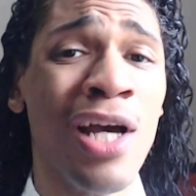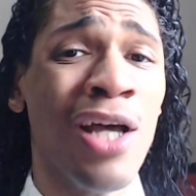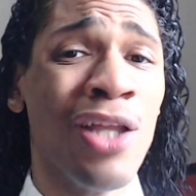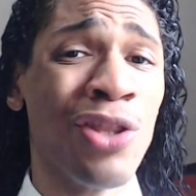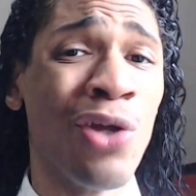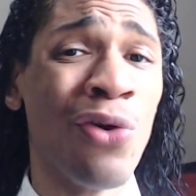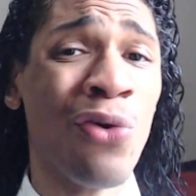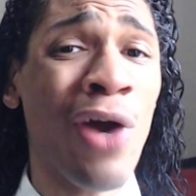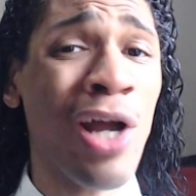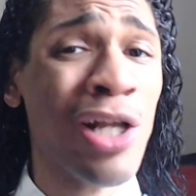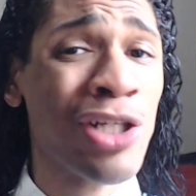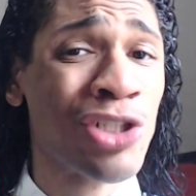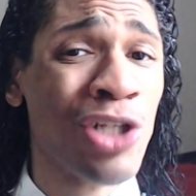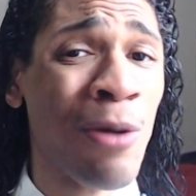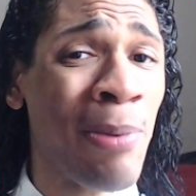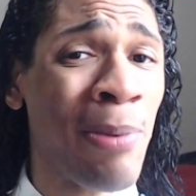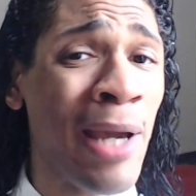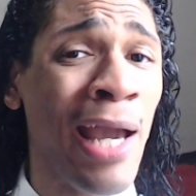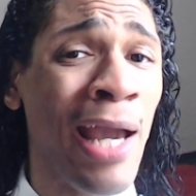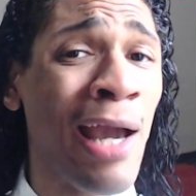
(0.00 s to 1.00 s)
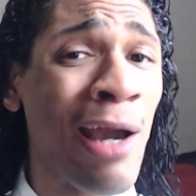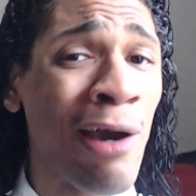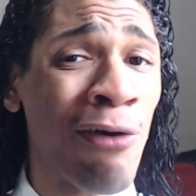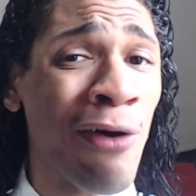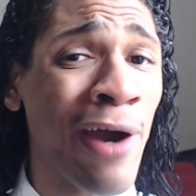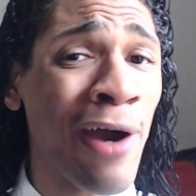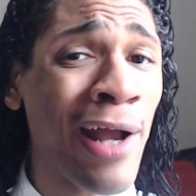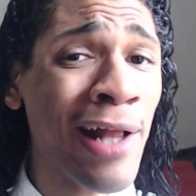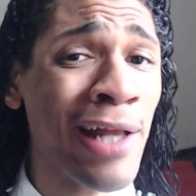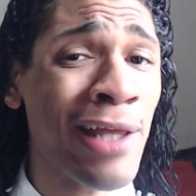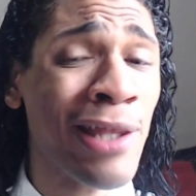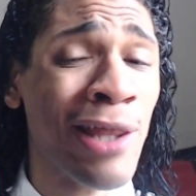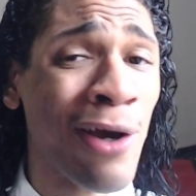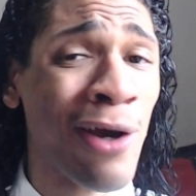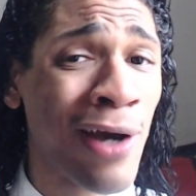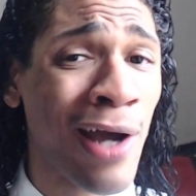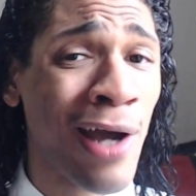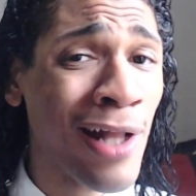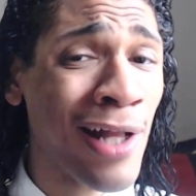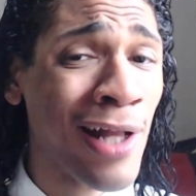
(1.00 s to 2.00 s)
The rich are being greedy. They're
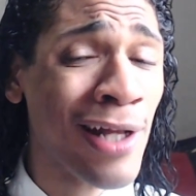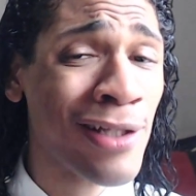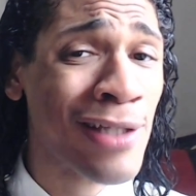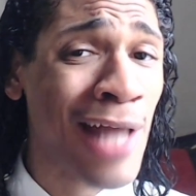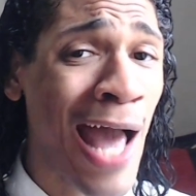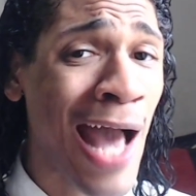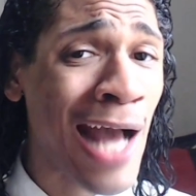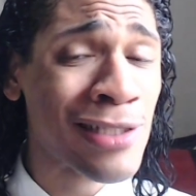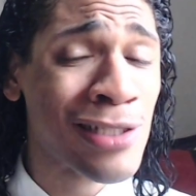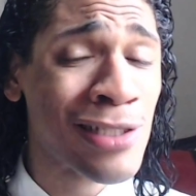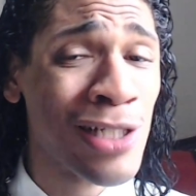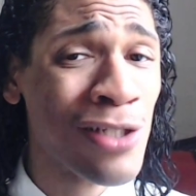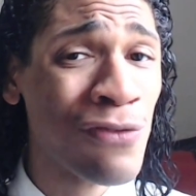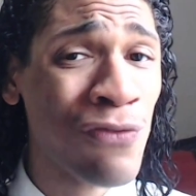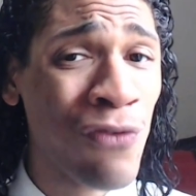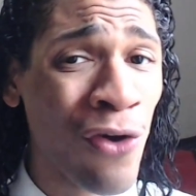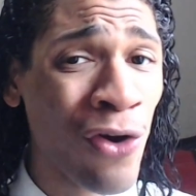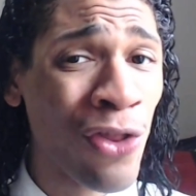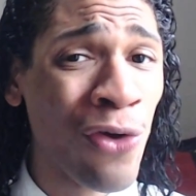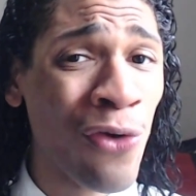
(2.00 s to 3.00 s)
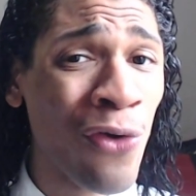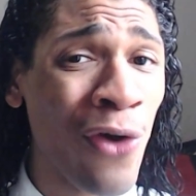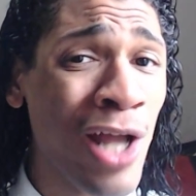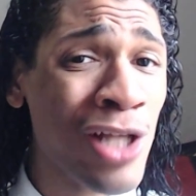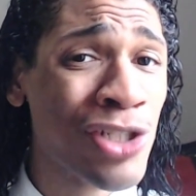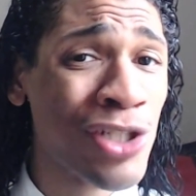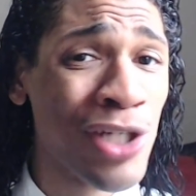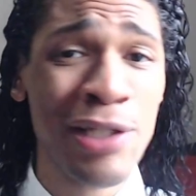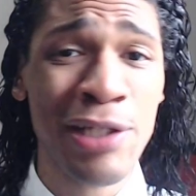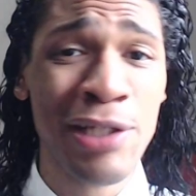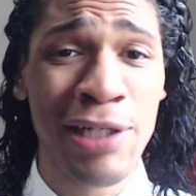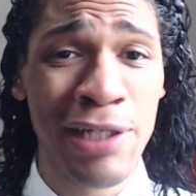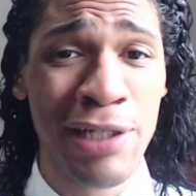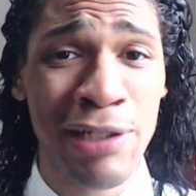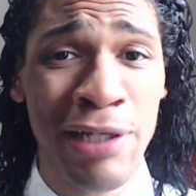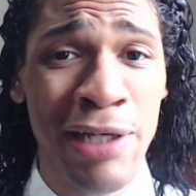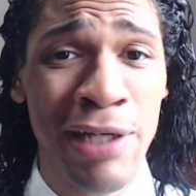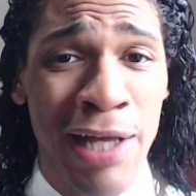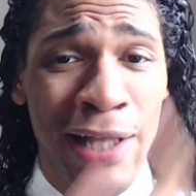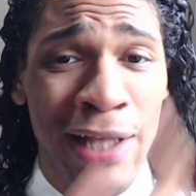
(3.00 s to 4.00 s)
cutting taxes for the rich, and
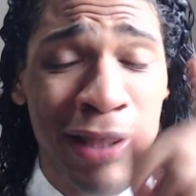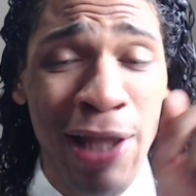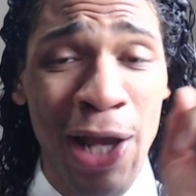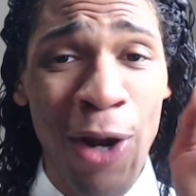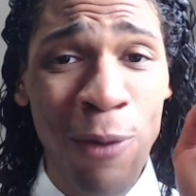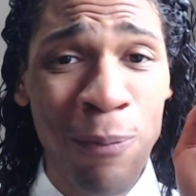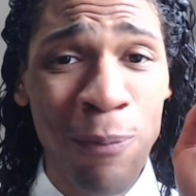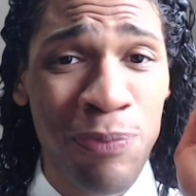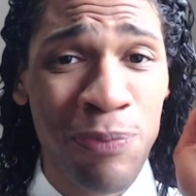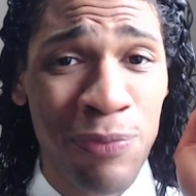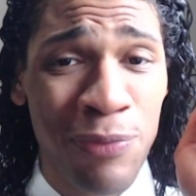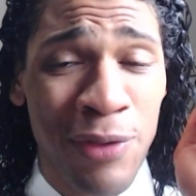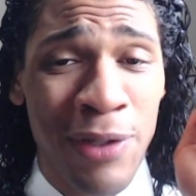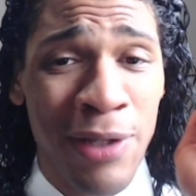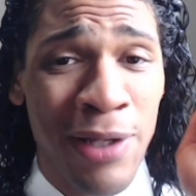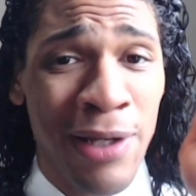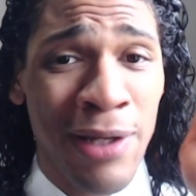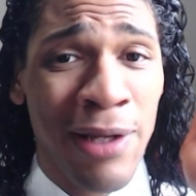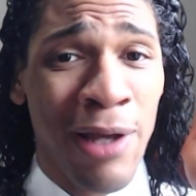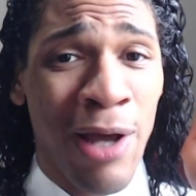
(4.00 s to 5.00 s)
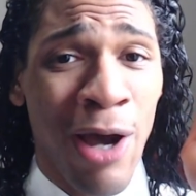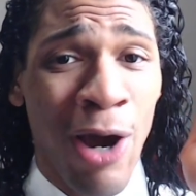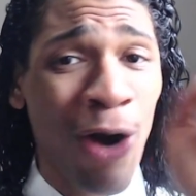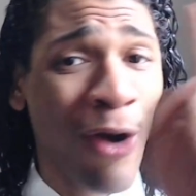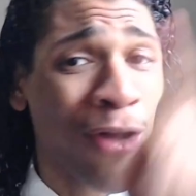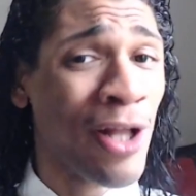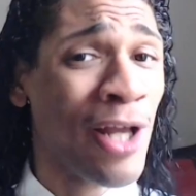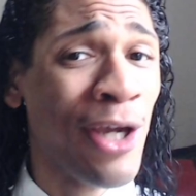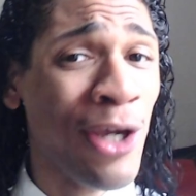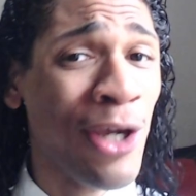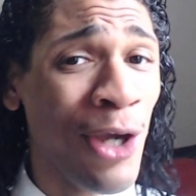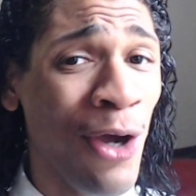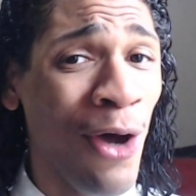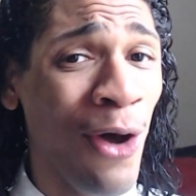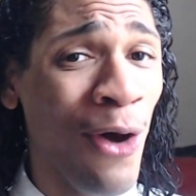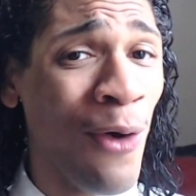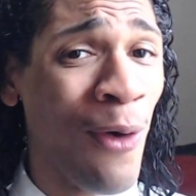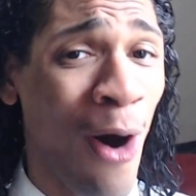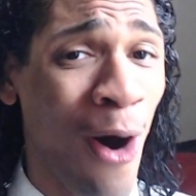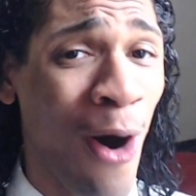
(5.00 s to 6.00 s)
they're hurting
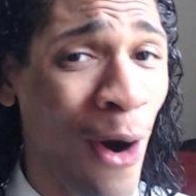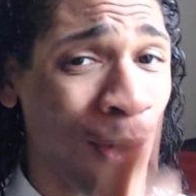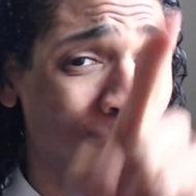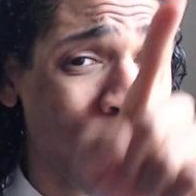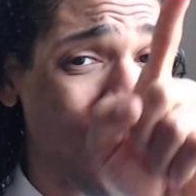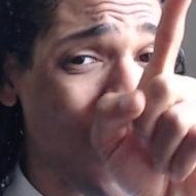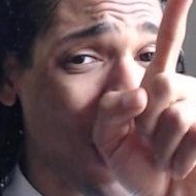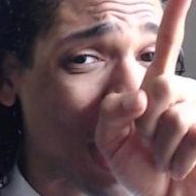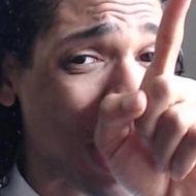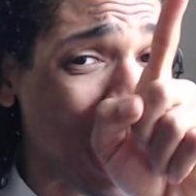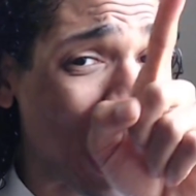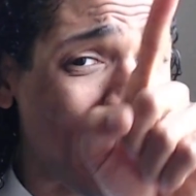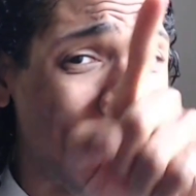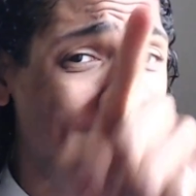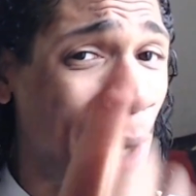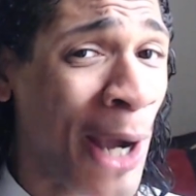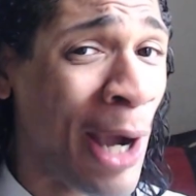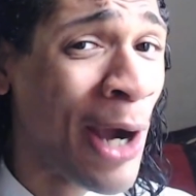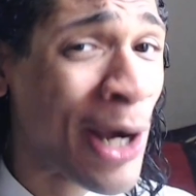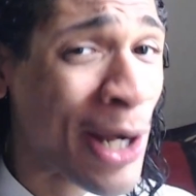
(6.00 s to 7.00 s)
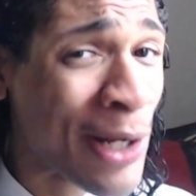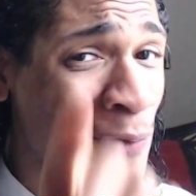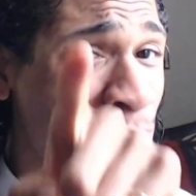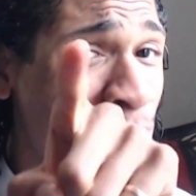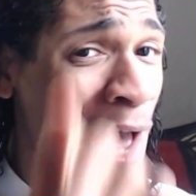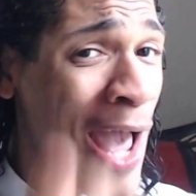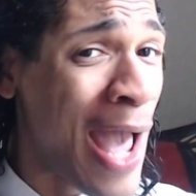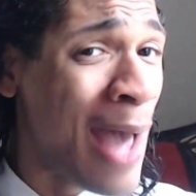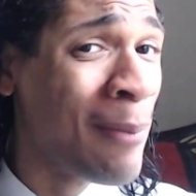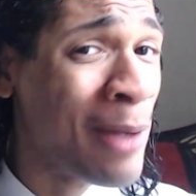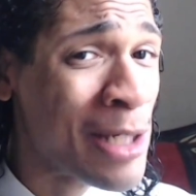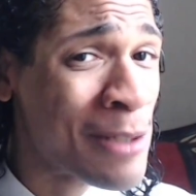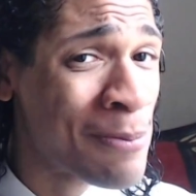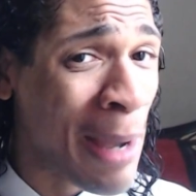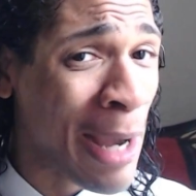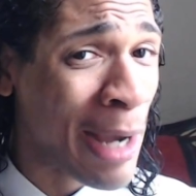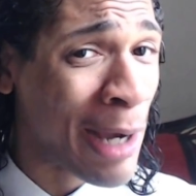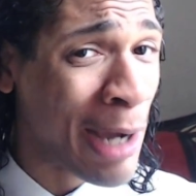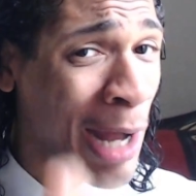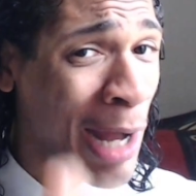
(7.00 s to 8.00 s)
you, hard-working American families,
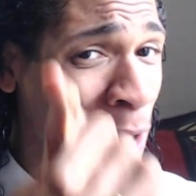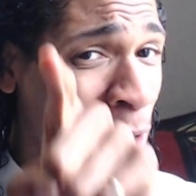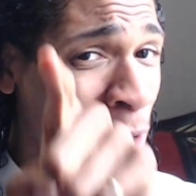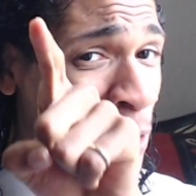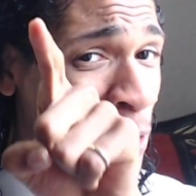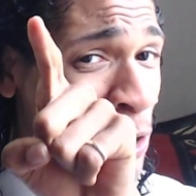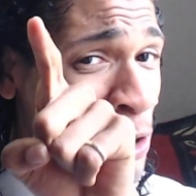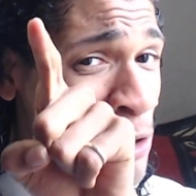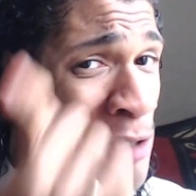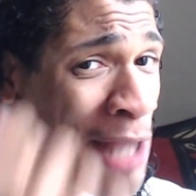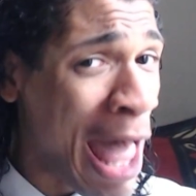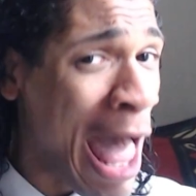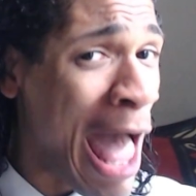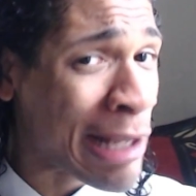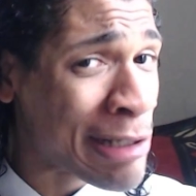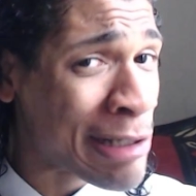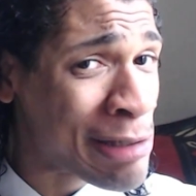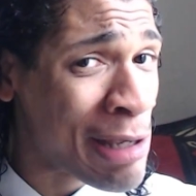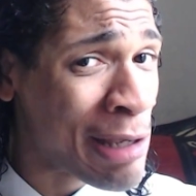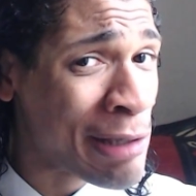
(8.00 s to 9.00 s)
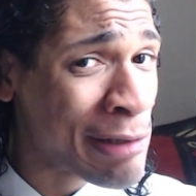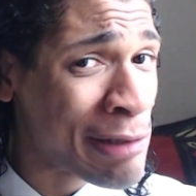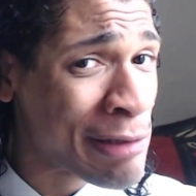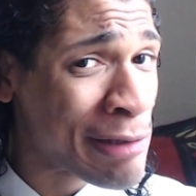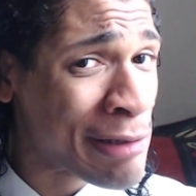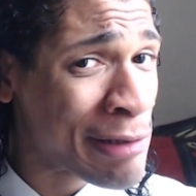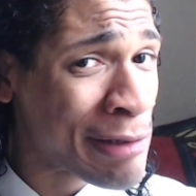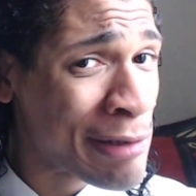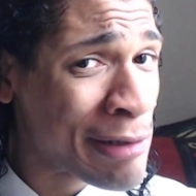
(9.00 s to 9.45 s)
by cutting these taxes.